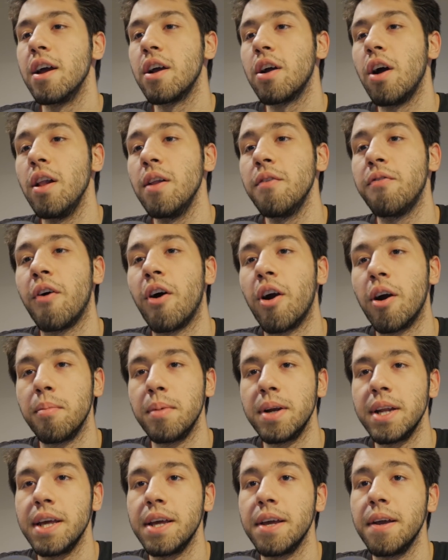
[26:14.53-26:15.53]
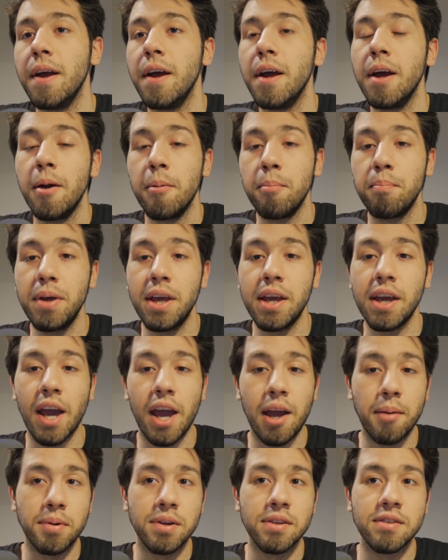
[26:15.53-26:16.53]
Call of Harmony being
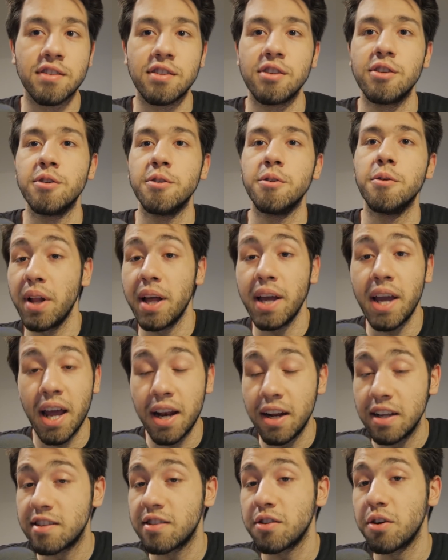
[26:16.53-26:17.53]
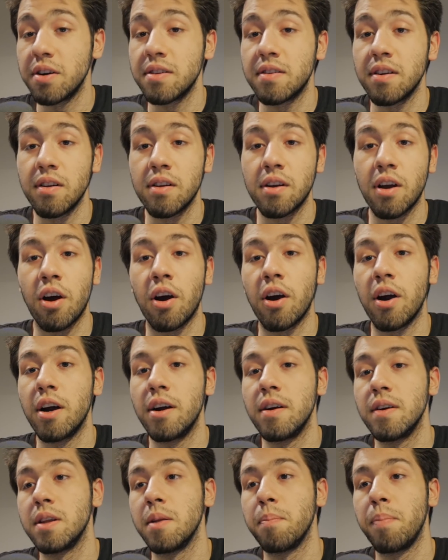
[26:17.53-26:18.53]
able to play any Skirtle card,